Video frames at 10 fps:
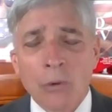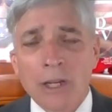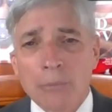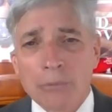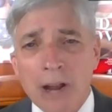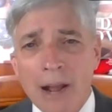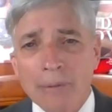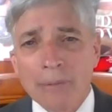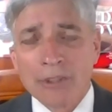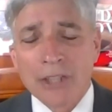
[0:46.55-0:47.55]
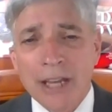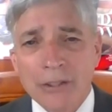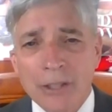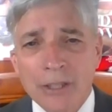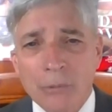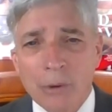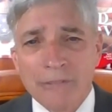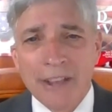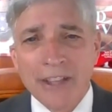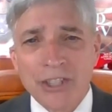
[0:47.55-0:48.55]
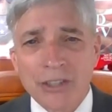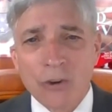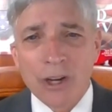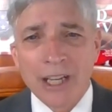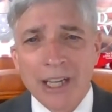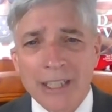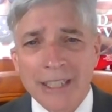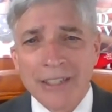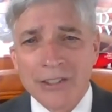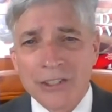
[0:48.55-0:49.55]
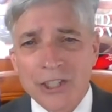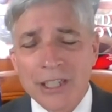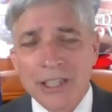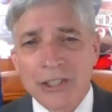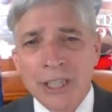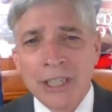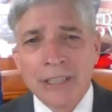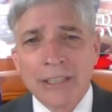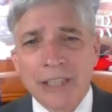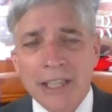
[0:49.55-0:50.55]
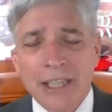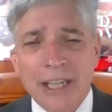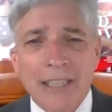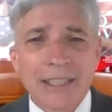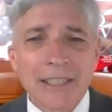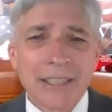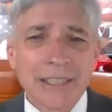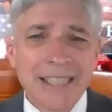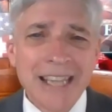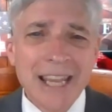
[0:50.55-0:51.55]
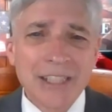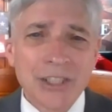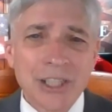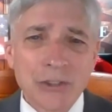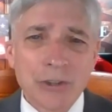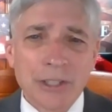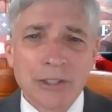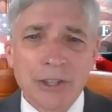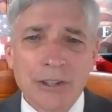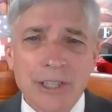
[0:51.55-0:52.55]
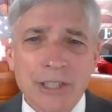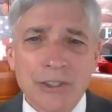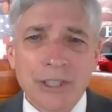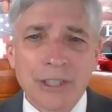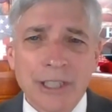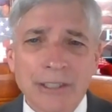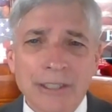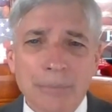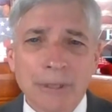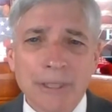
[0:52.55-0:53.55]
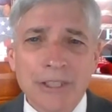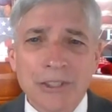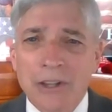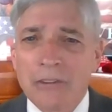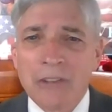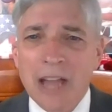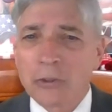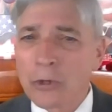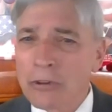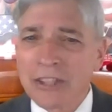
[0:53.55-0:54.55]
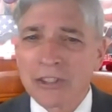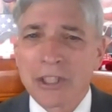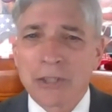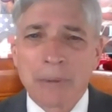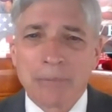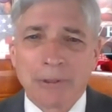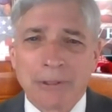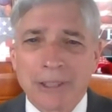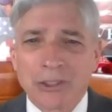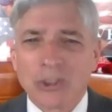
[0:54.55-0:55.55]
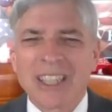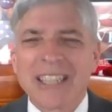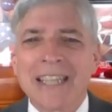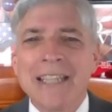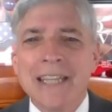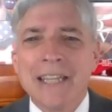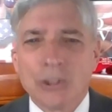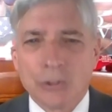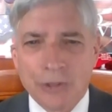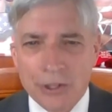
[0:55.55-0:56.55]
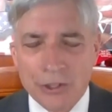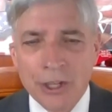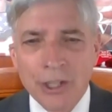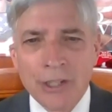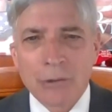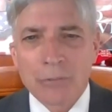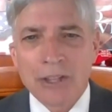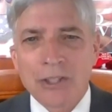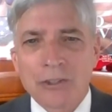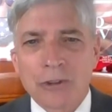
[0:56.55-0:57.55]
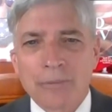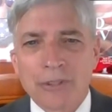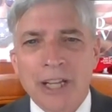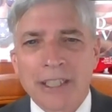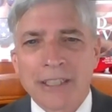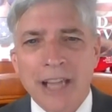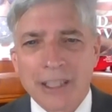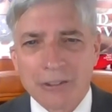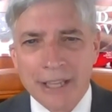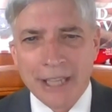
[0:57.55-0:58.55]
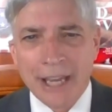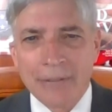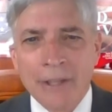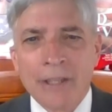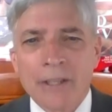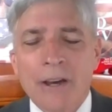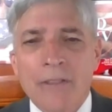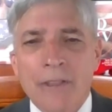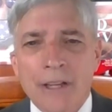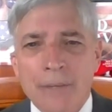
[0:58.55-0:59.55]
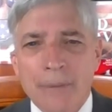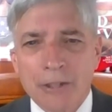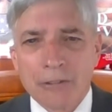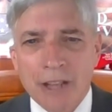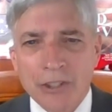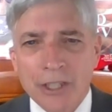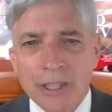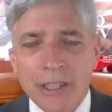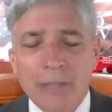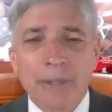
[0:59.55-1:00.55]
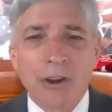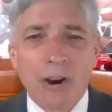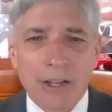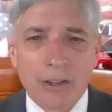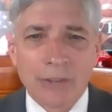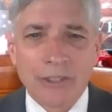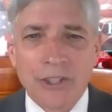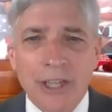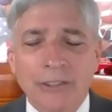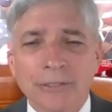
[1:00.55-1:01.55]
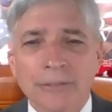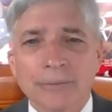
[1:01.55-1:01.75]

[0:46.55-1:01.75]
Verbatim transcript: One of the problems that uh, we're facing in Oregon and other cities is that you got the DAs, district attorneys, right. uh, telling the police, you know, not to arrest these people, to, to look at their needs first. Well, hmm. President Trump is not going to tolerate that uh, they're going to be arrested and they're going to be carted off to jail.